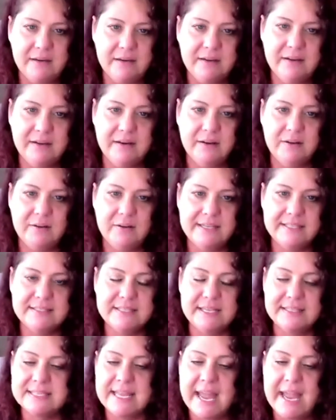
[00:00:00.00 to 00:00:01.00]
You know, it's
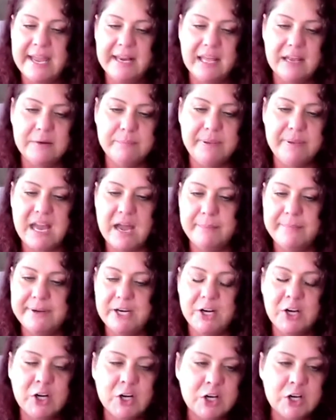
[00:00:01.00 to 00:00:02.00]
kind of like becoming
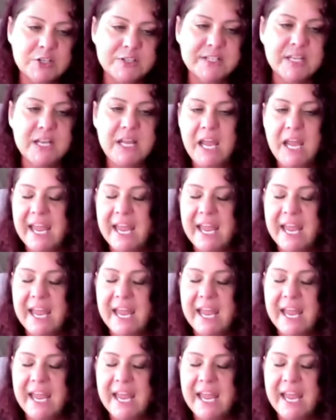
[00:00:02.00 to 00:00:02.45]
a nurse